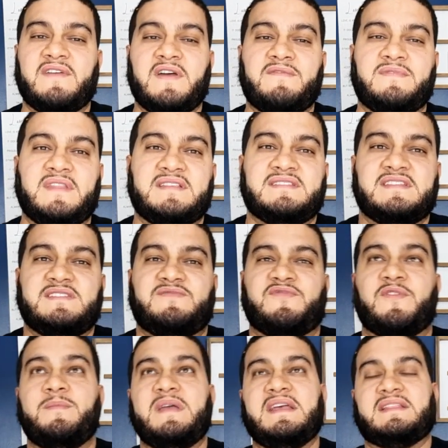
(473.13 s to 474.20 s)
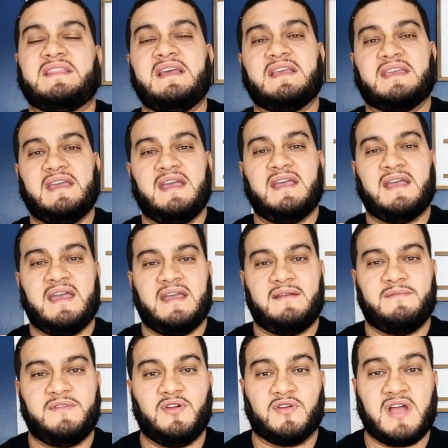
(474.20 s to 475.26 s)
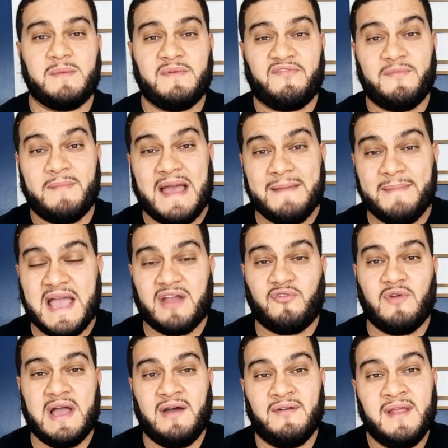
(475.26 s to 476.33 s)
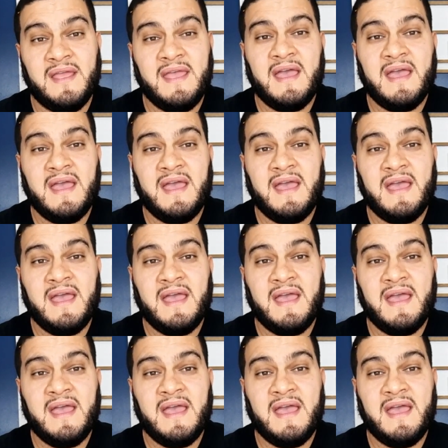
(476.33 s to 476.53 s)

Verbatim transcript: if this is for me thinking and you know, coming from my background,